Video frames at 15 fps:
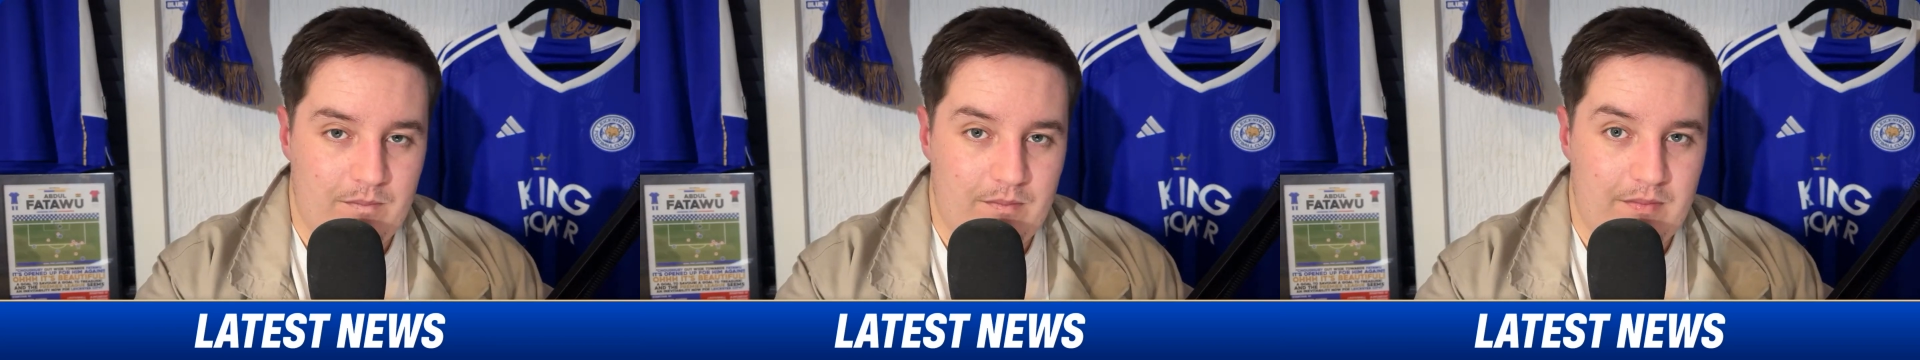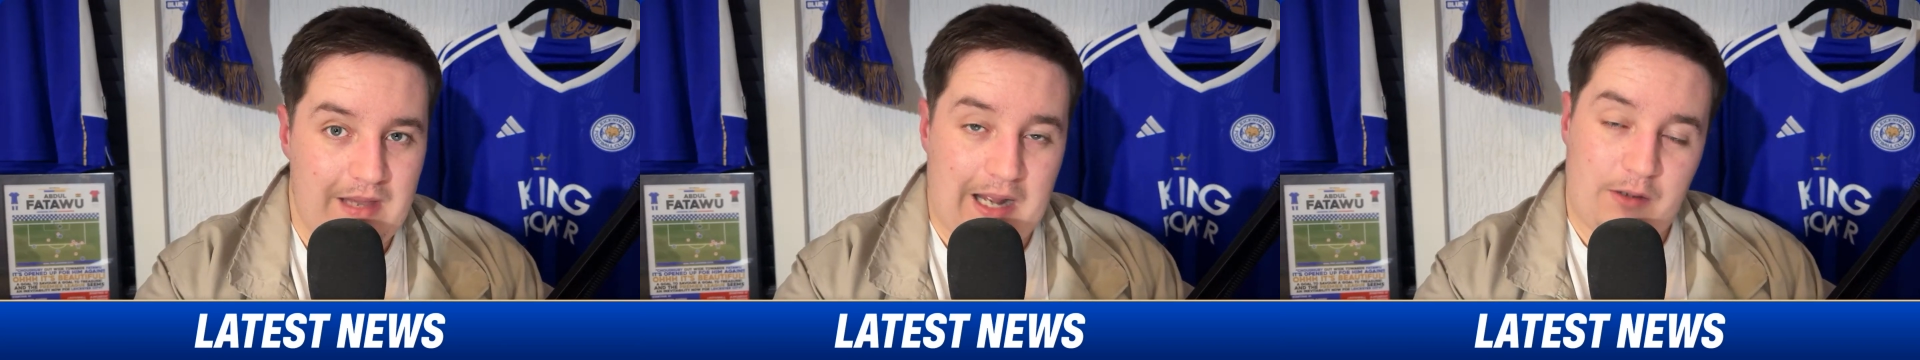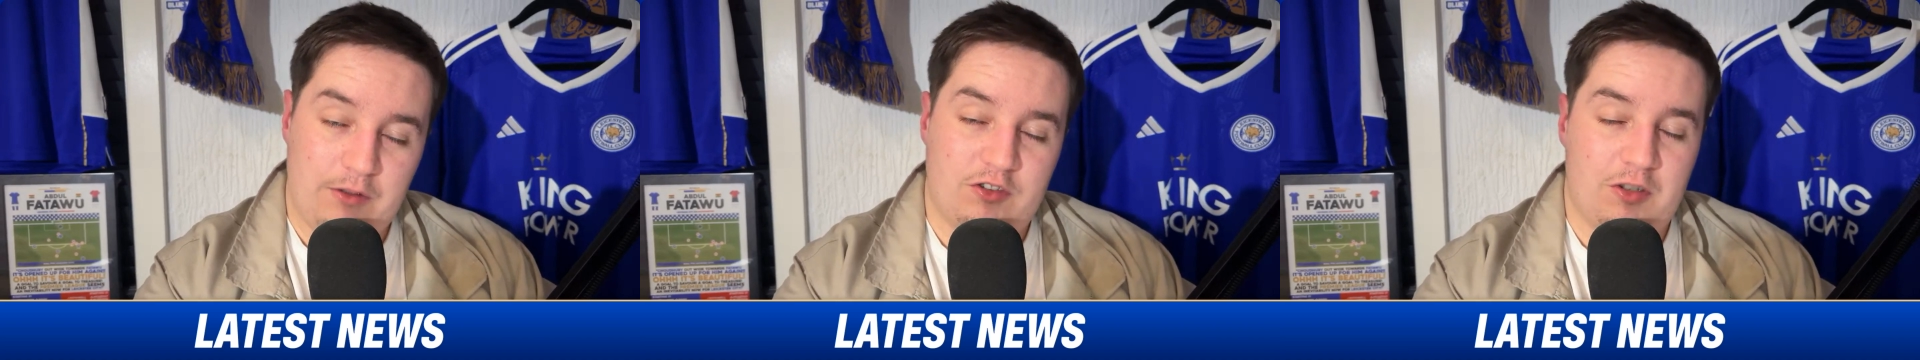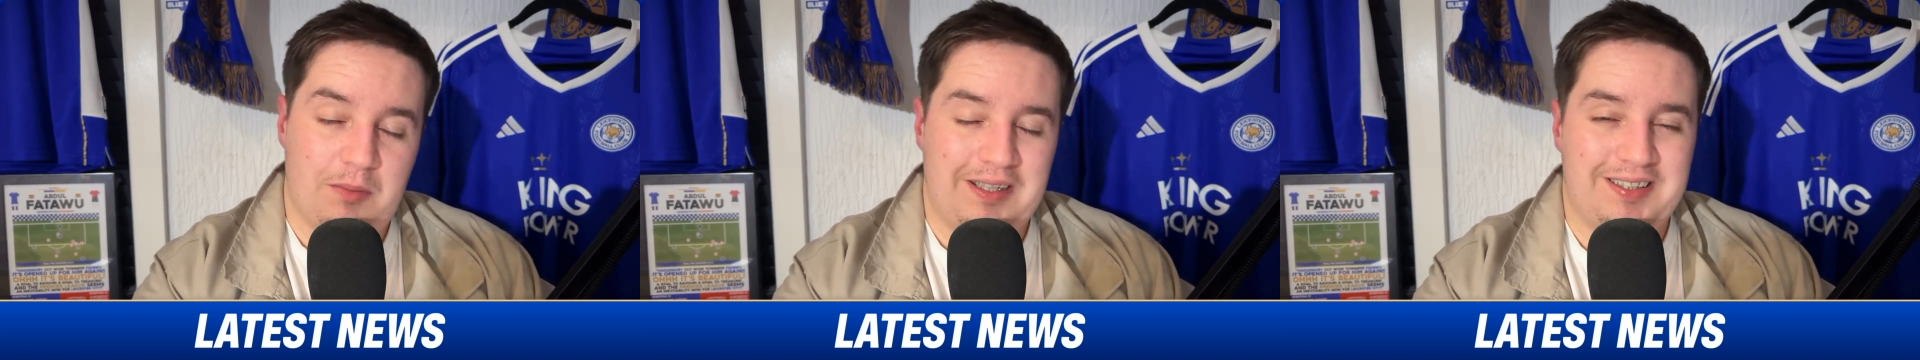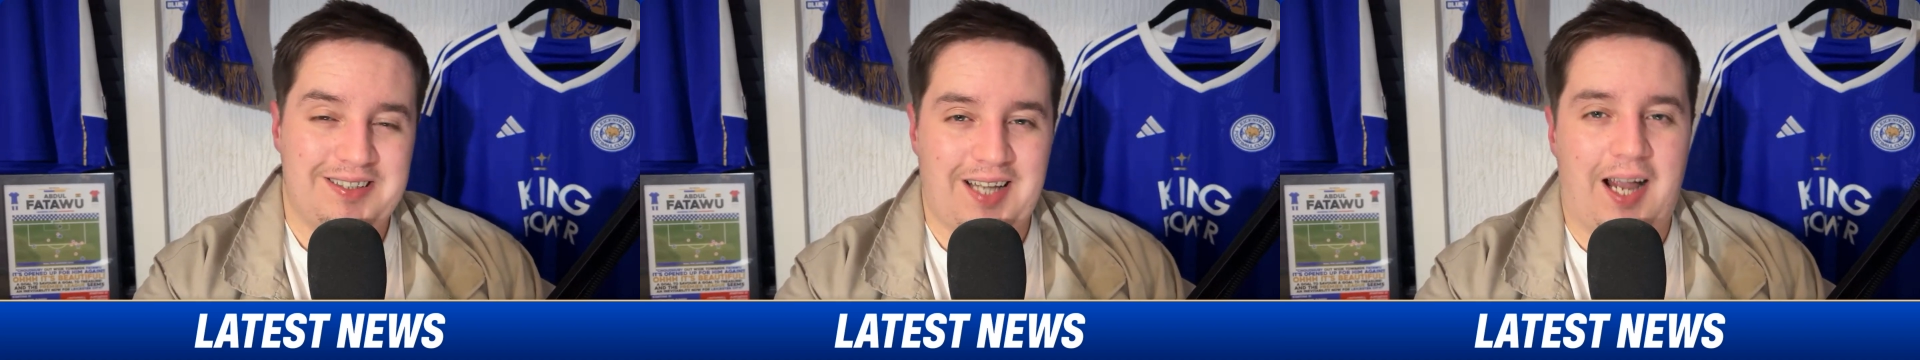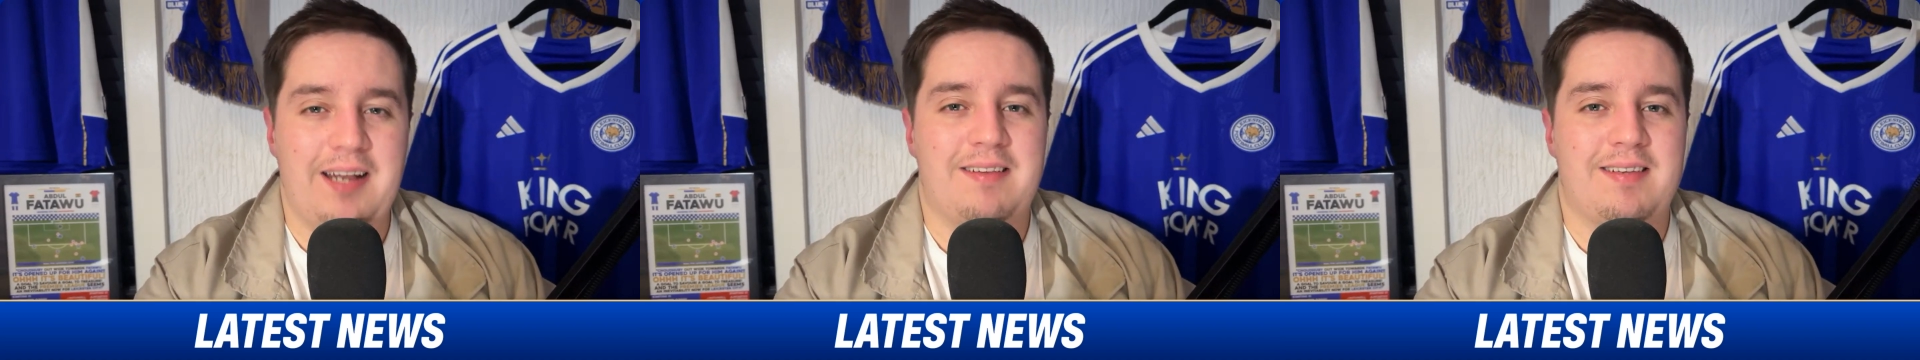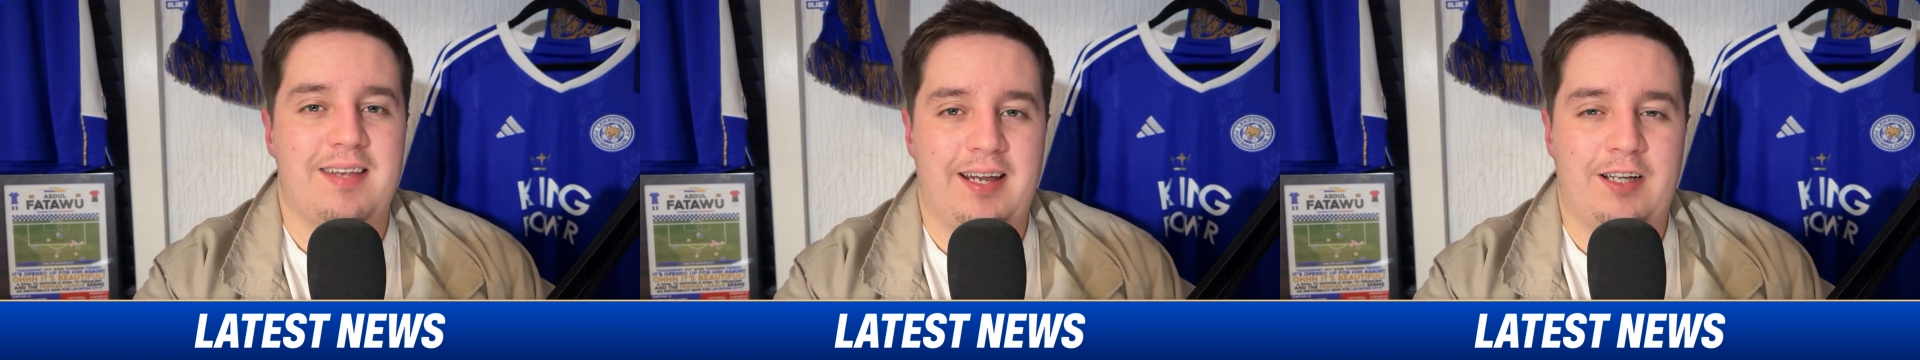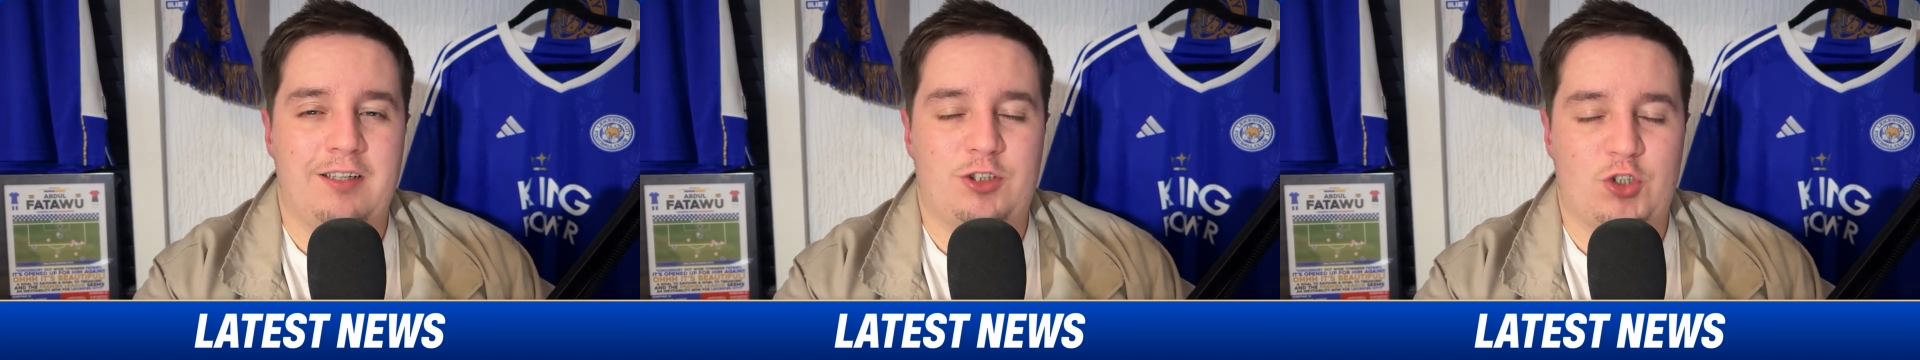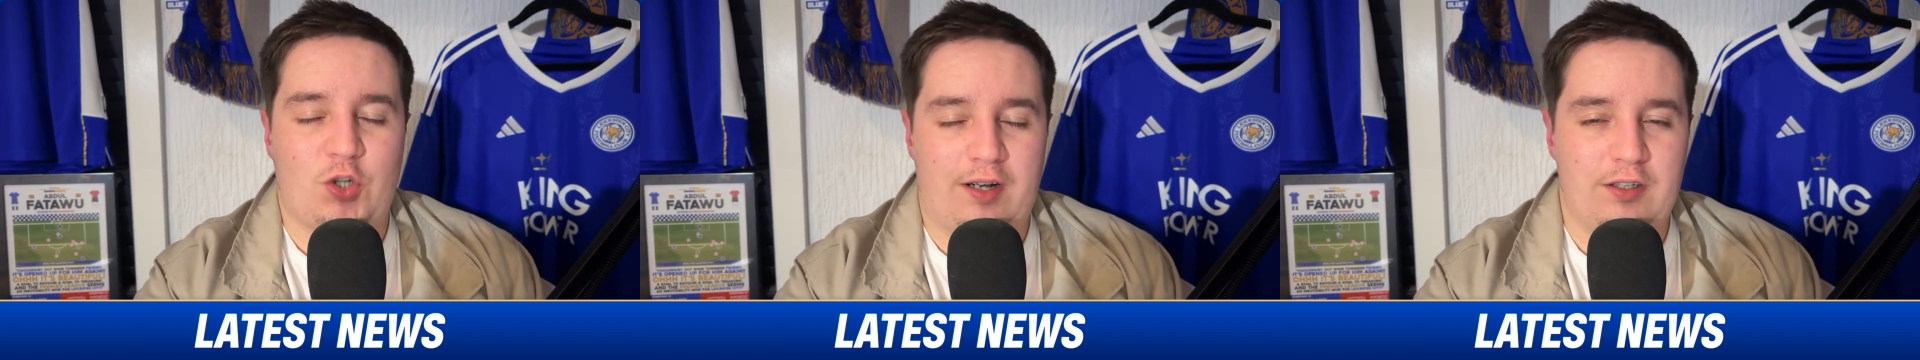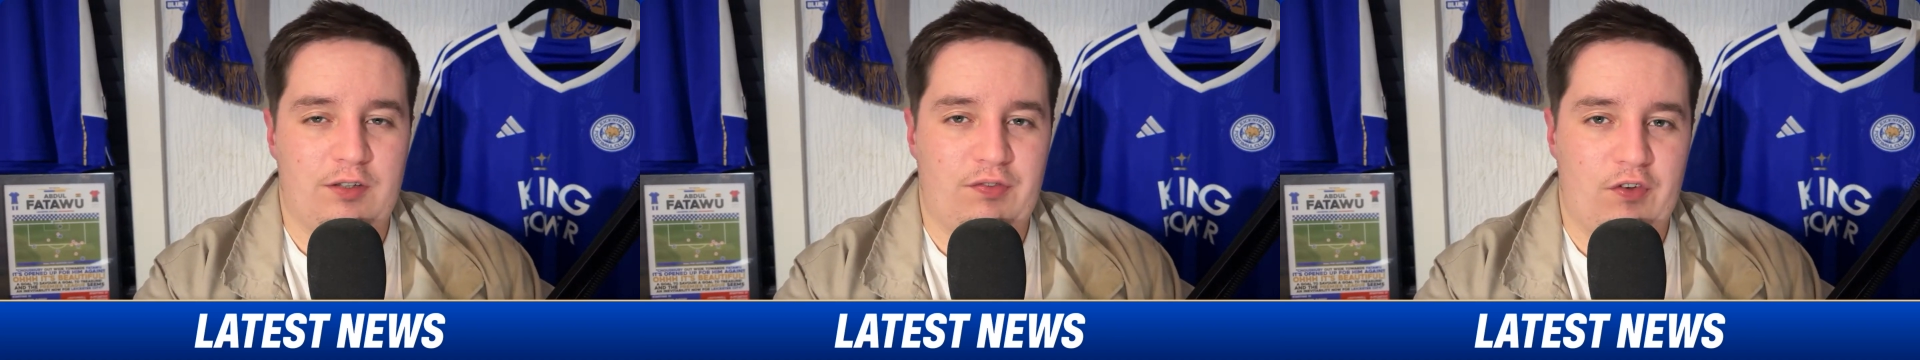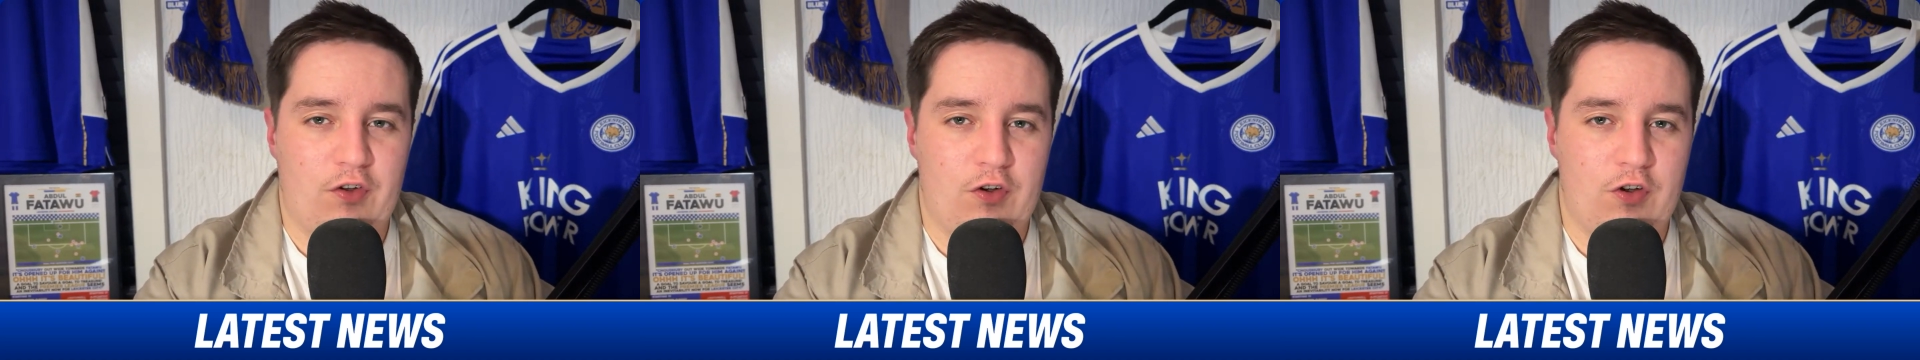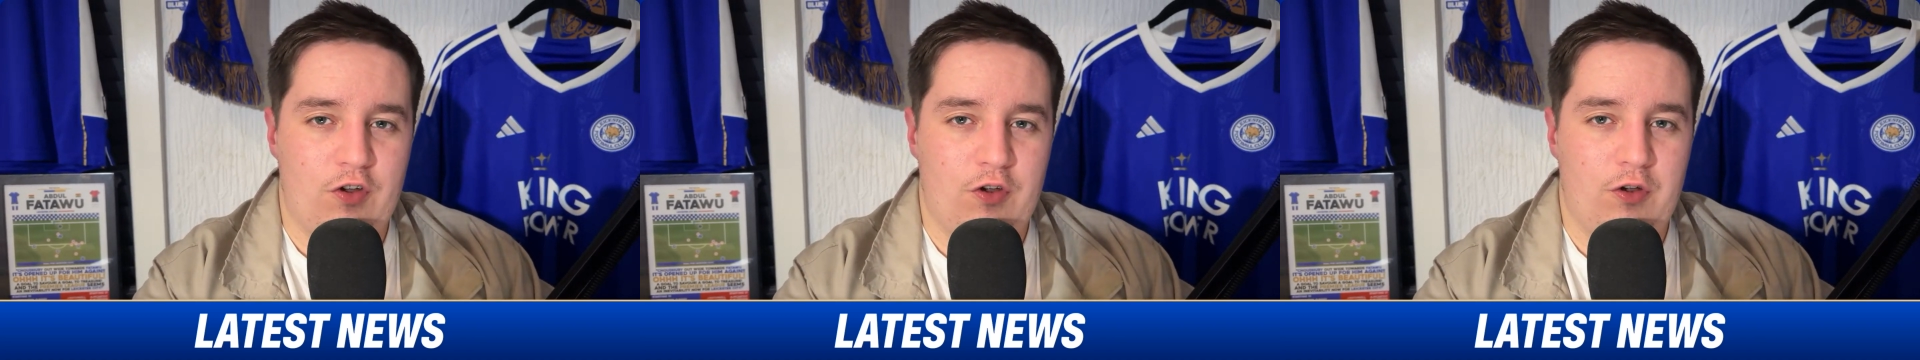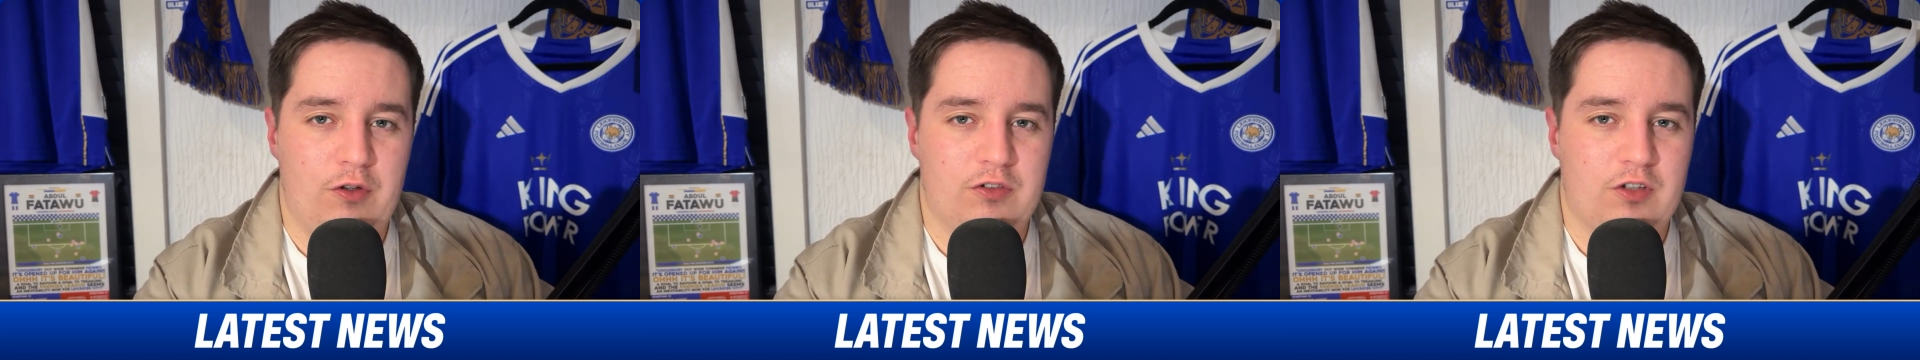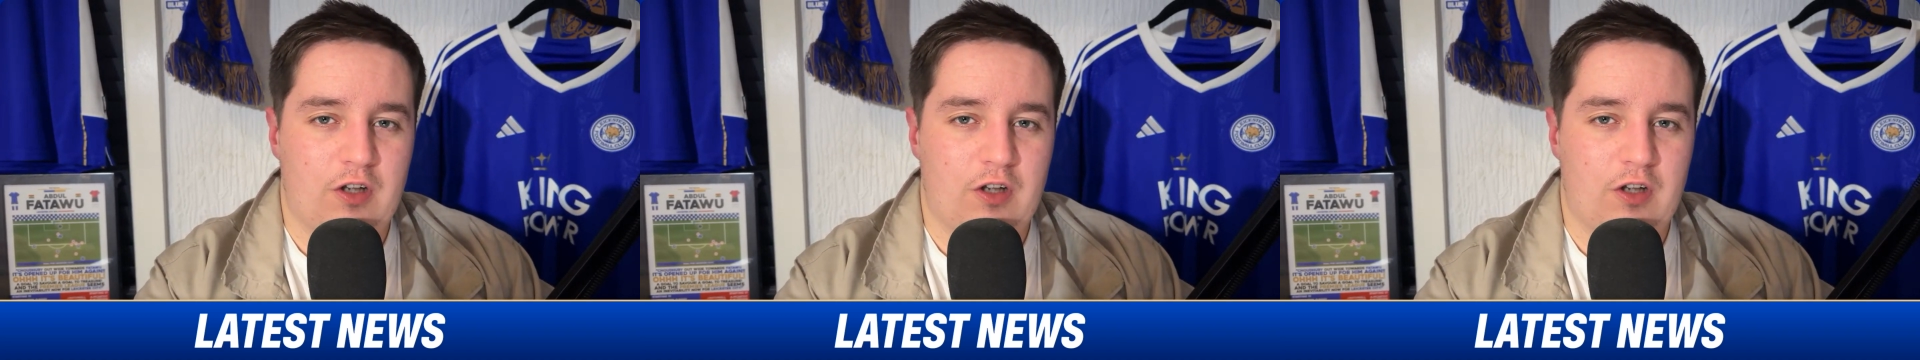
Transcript: Now, some exciting transfer news.